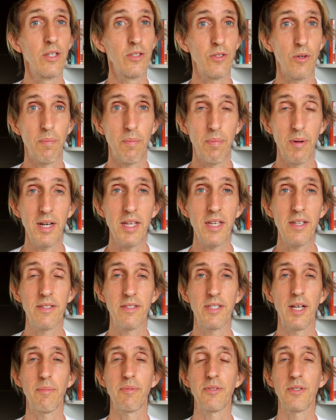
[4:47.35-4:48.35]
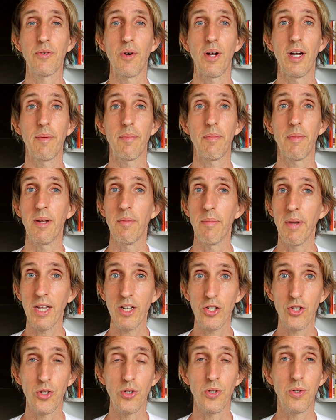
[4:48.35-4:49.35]
so please subscribe and
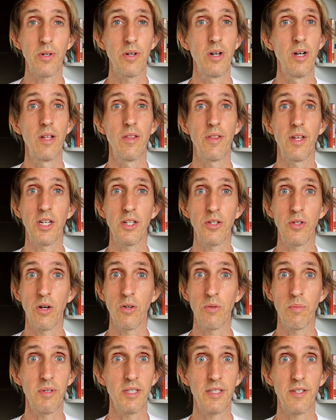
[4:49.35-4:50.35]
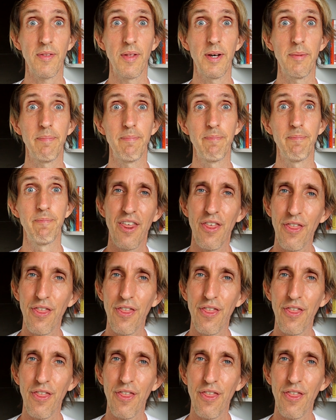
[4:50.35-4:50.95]
make sure that you don't miss them.